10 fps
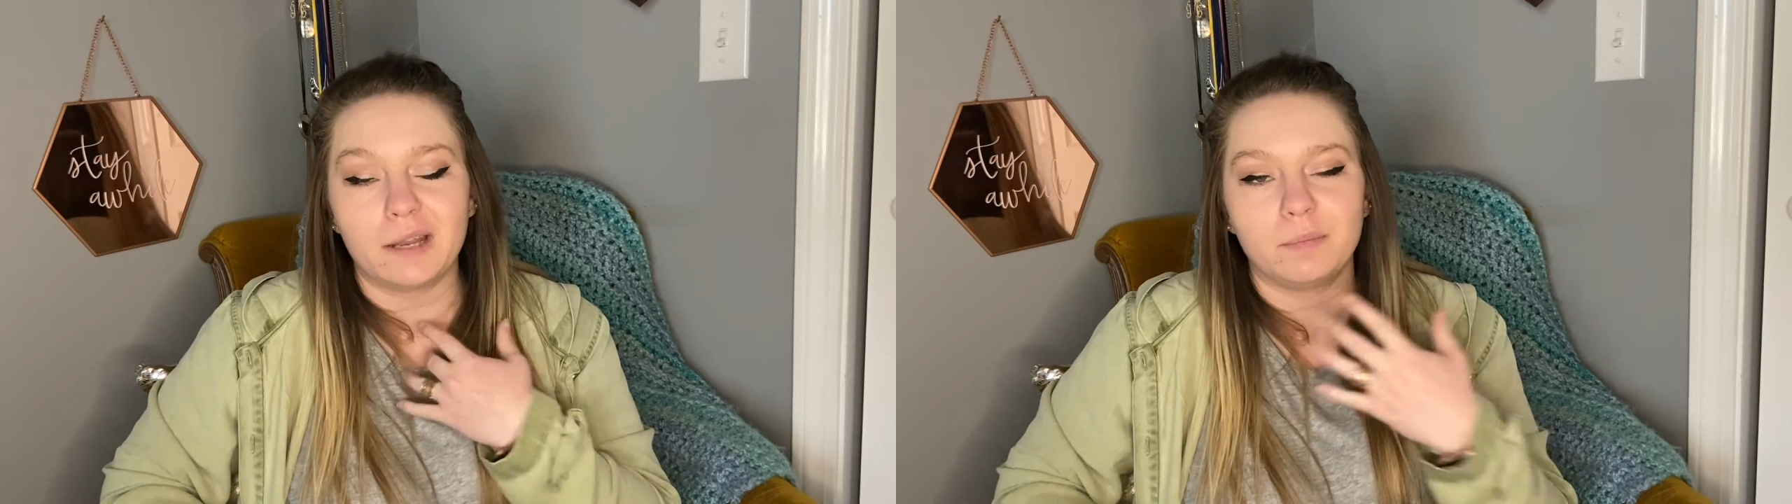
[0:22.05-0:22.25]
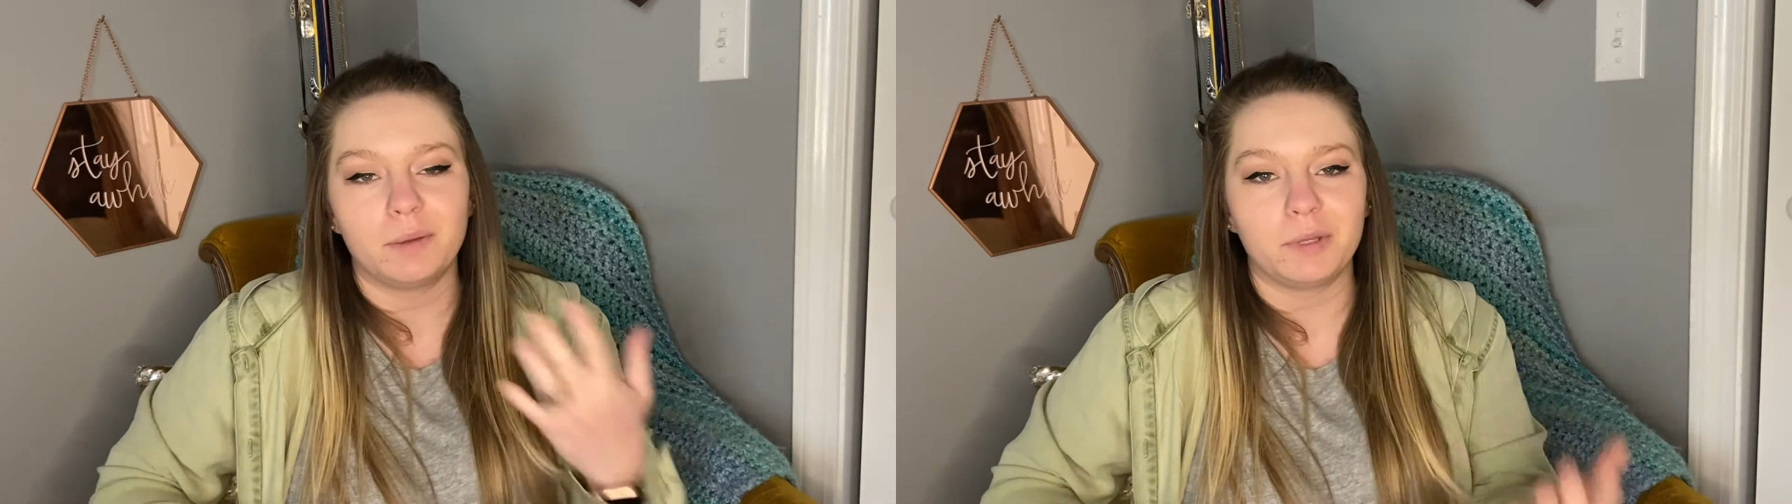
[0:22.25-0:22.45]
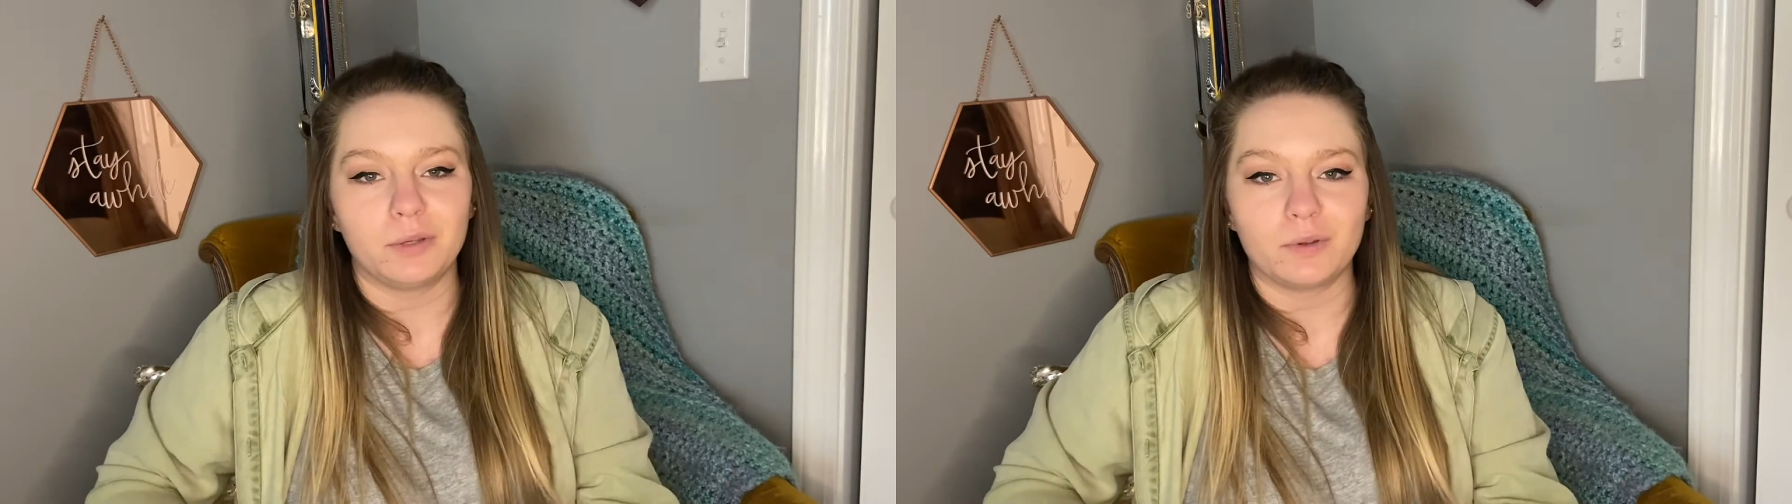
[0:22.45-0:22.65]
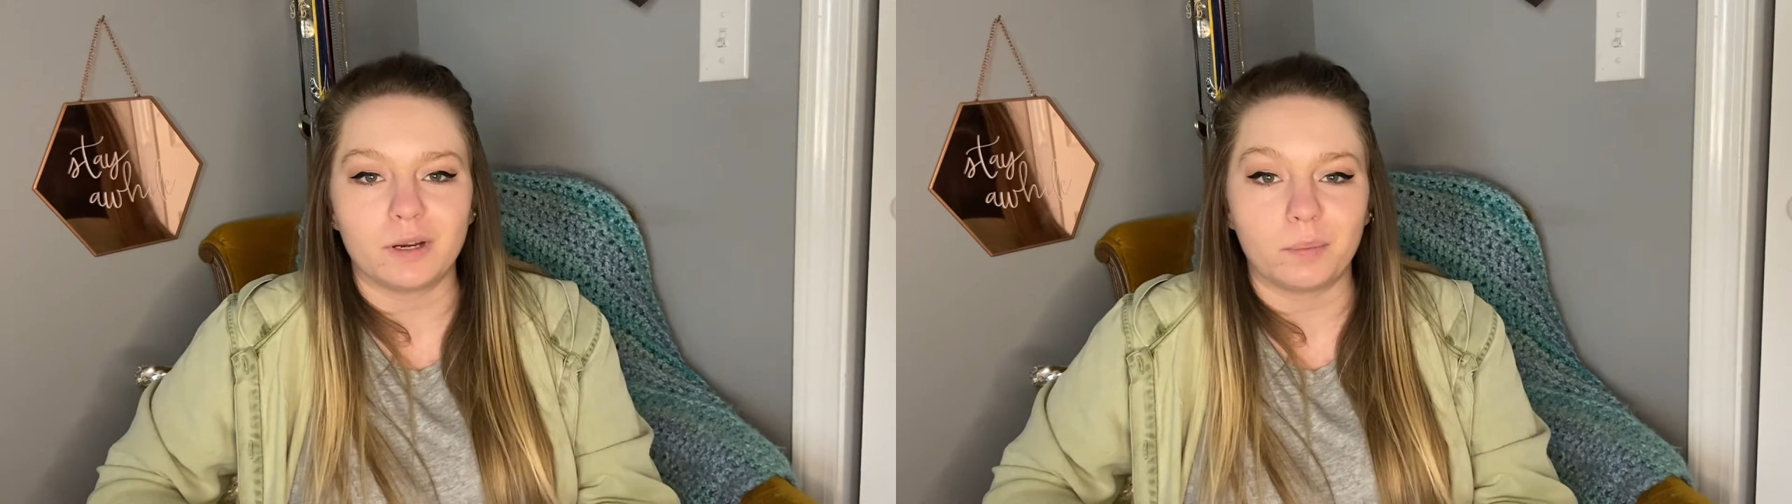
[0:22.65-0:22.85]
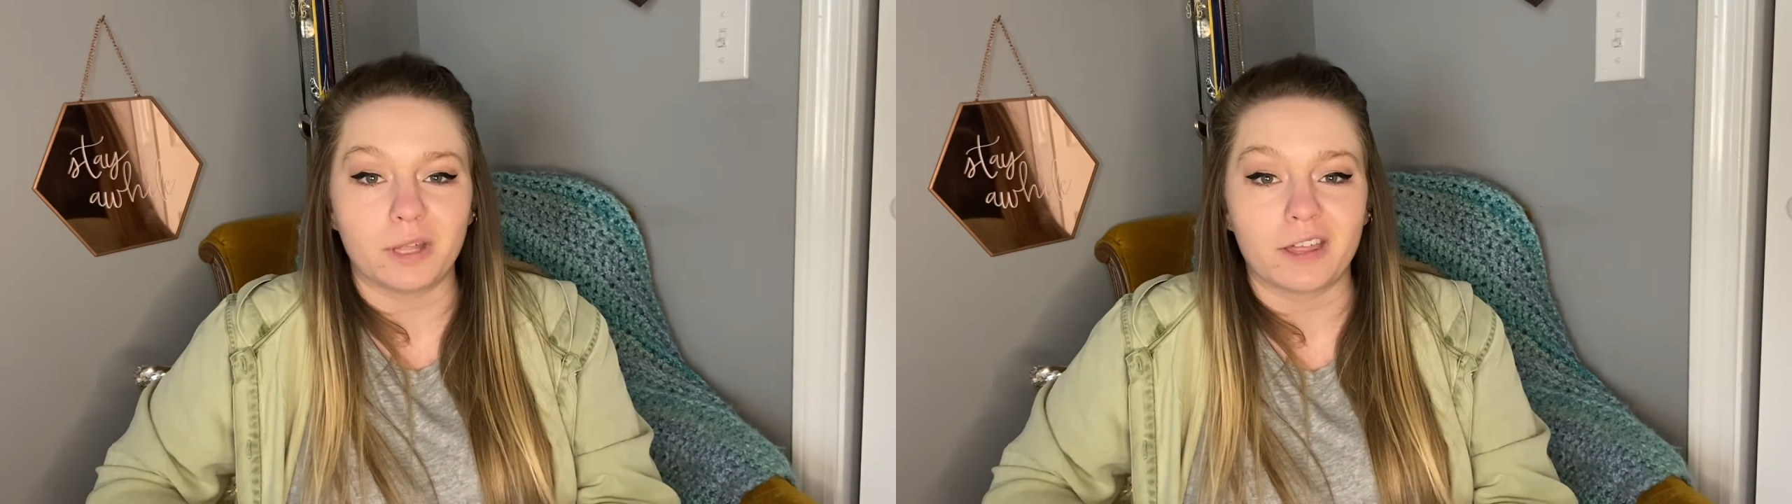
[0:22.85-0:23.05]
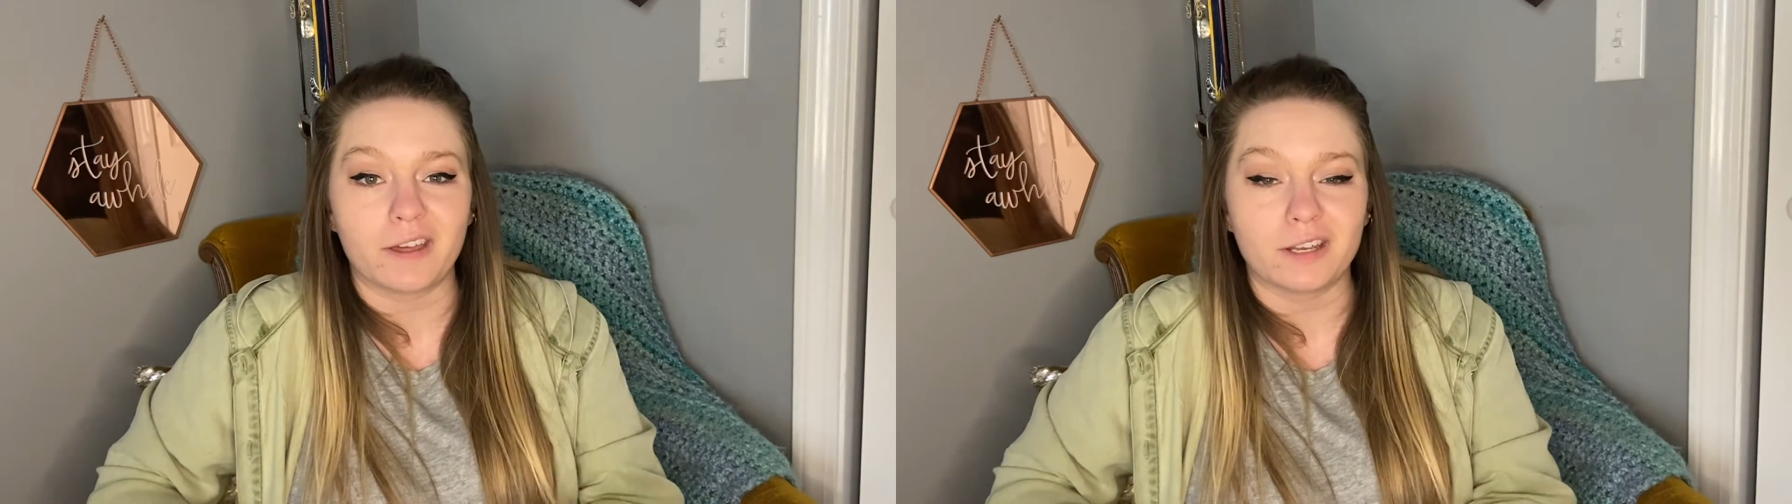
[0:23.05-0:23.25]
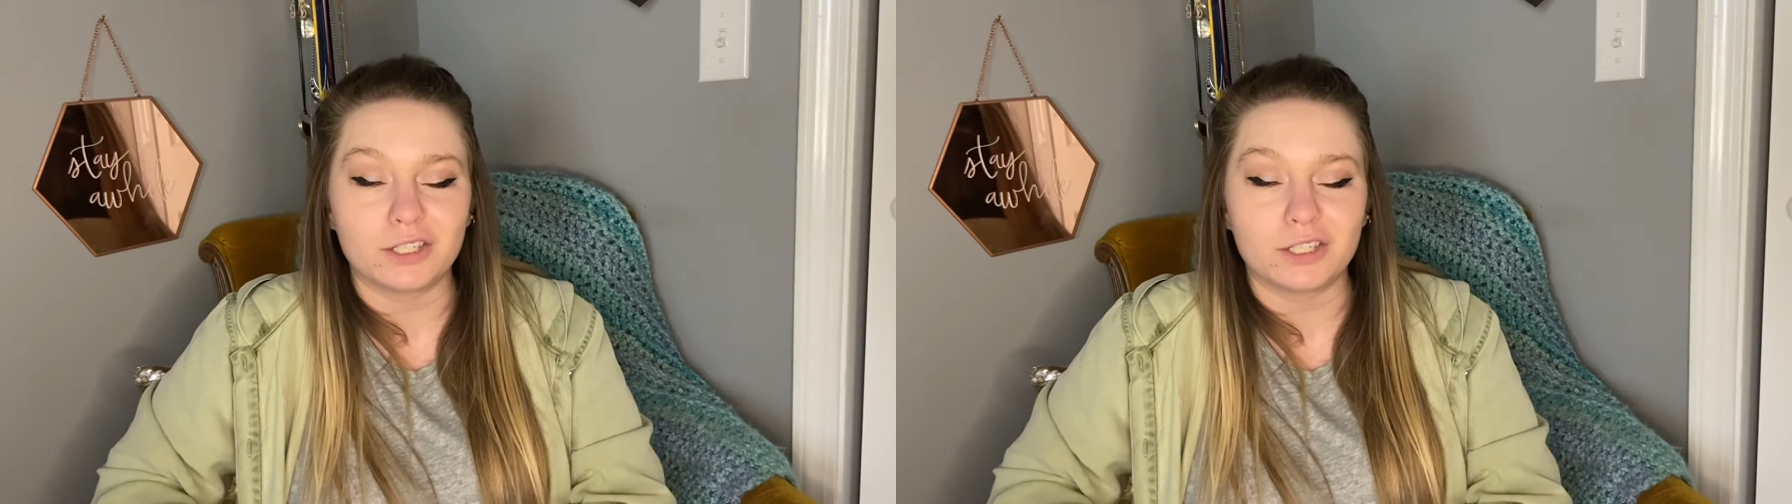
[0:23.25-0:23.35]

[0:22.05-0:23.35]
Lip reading: and maybe you can apply that